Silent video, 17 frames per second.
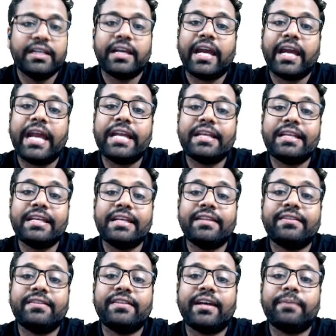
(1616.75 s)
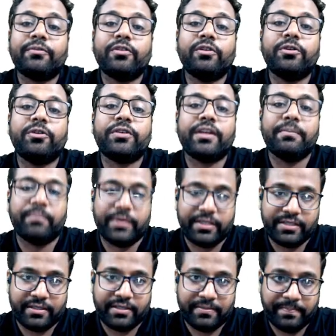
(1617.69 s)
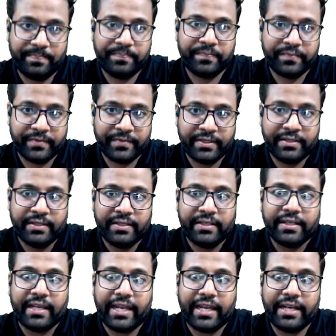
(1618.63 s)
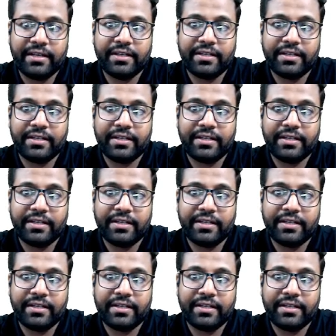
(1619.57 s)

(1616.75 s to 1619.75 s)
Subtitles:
and T is the absolute temperature. And